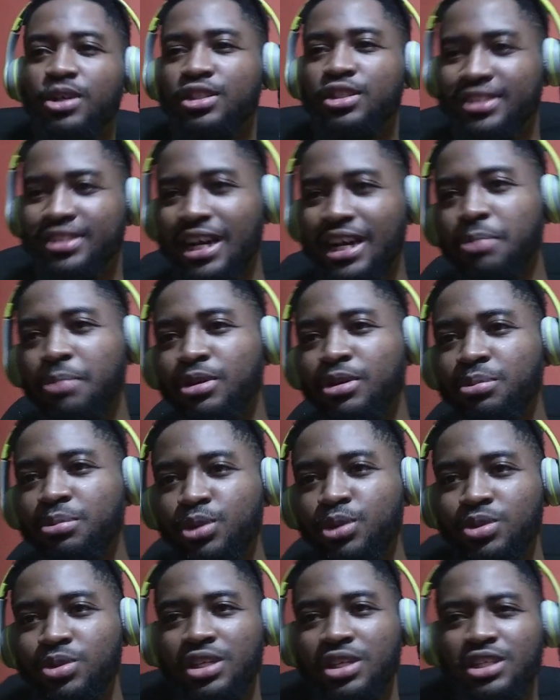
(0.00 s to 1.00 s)
Skybird
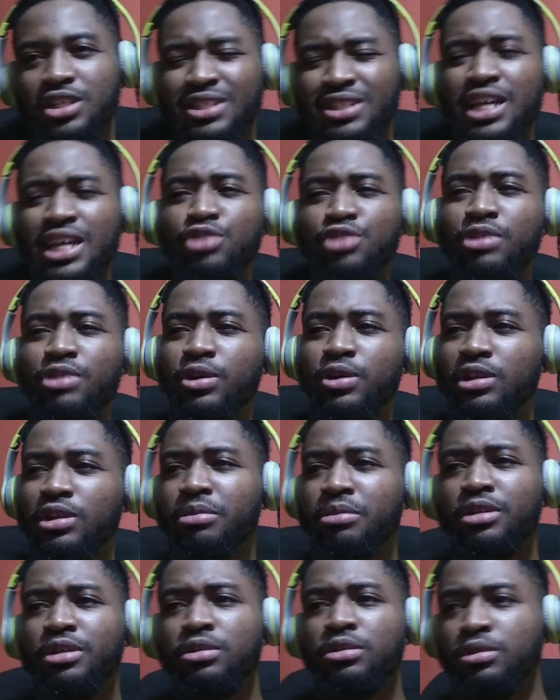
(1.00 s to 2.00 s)
Music, is that his record
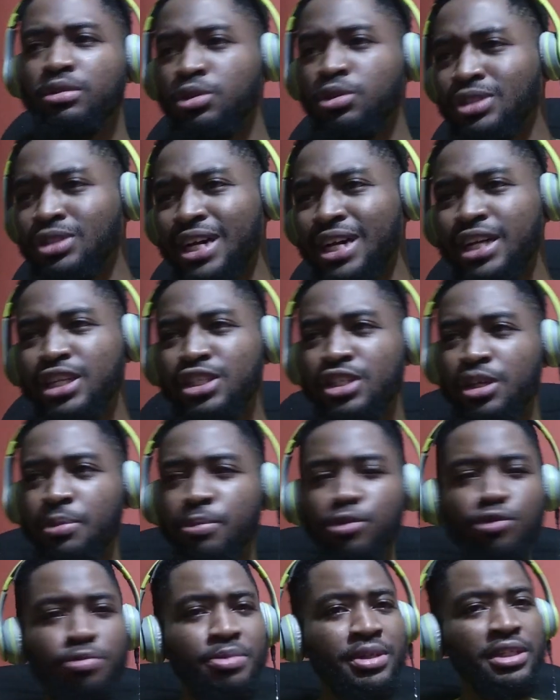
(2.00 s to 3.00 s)
label? Or is that his
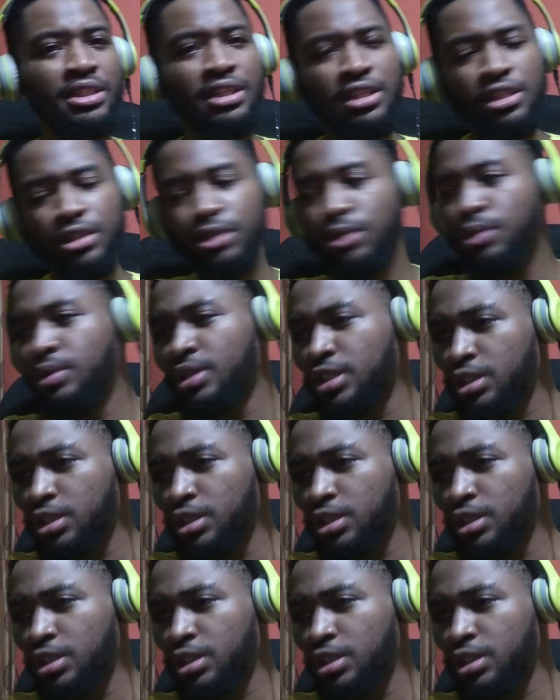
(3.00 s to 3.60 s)
movement? Let's go on.